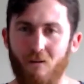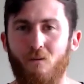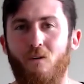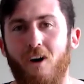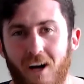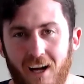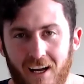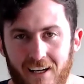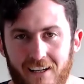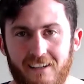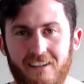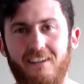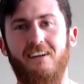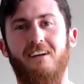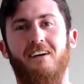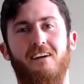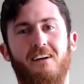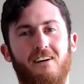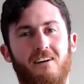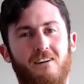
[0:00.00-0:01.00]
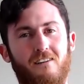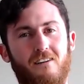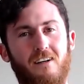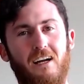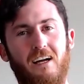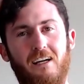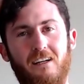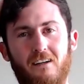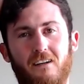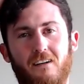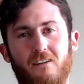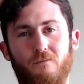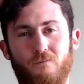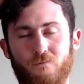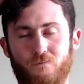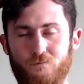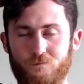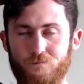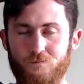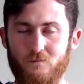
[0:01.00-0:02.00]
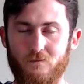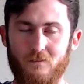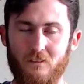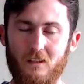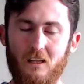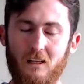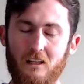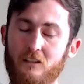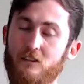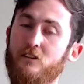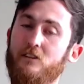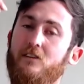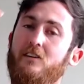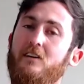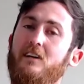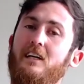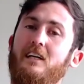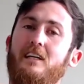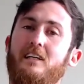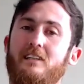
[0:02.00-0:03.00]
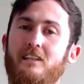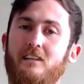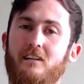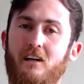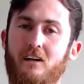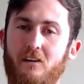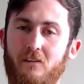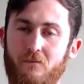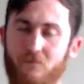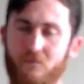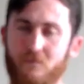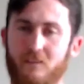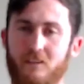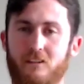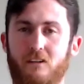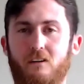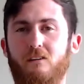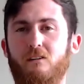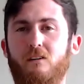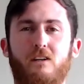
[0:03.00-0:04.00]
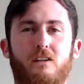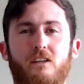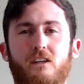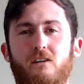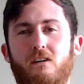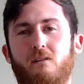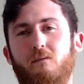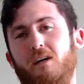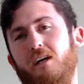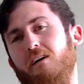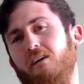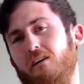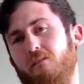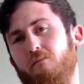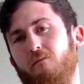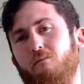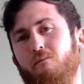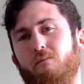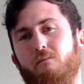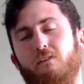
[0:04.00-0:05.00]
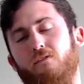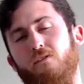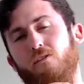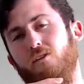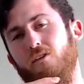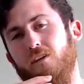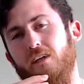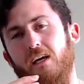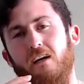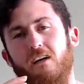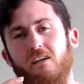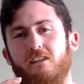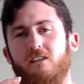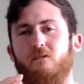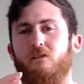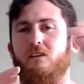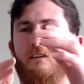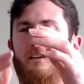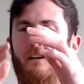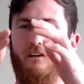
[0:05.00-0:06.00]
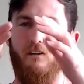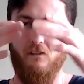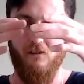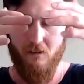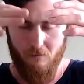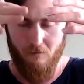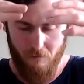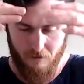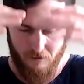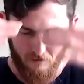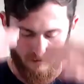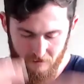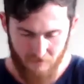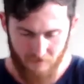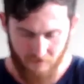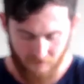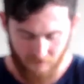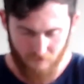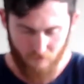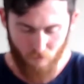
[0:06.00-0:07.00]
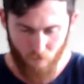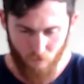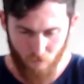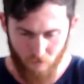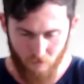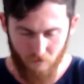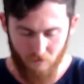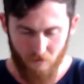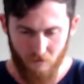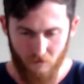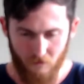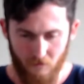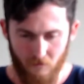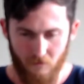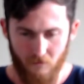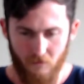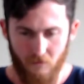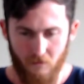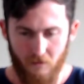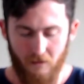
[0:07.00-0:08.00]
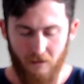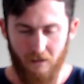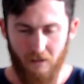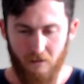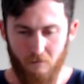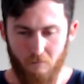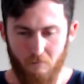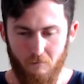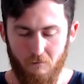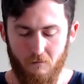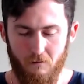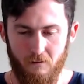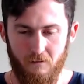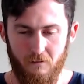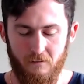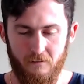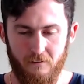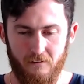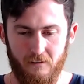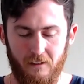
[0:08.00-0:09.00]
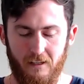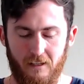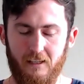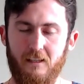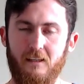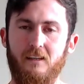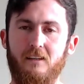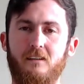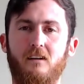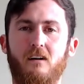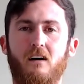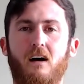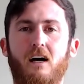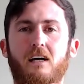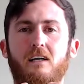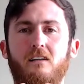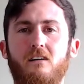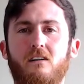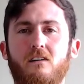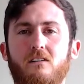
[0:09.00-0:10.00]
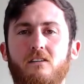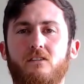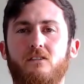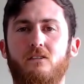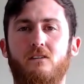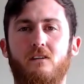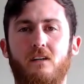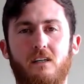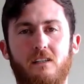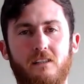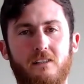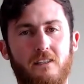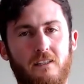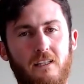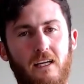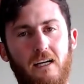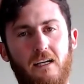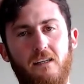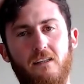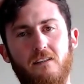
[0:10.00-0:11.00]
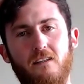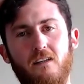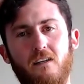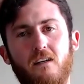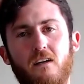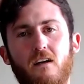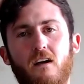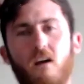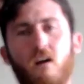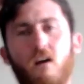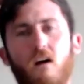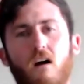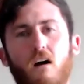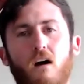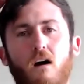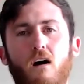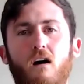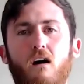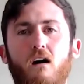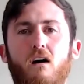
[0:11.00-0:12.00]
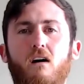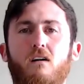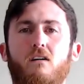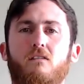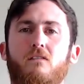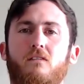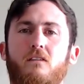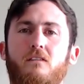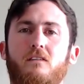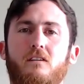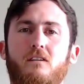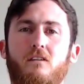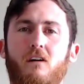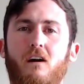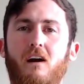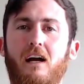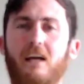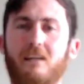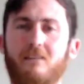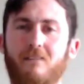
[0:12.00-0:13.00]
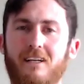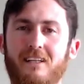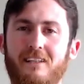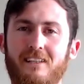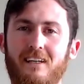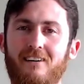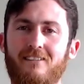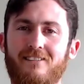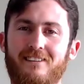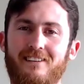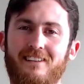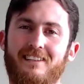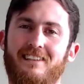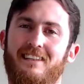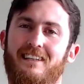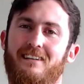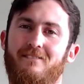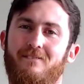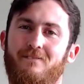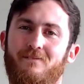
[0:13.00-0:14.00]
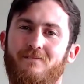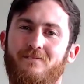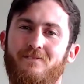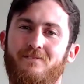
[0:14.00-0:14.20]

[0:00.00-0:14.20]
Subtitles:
why. Okay, this is 3 years ago, so we won't go about before that. I just want to go from the core. And I got to a state of crying myself to sleep,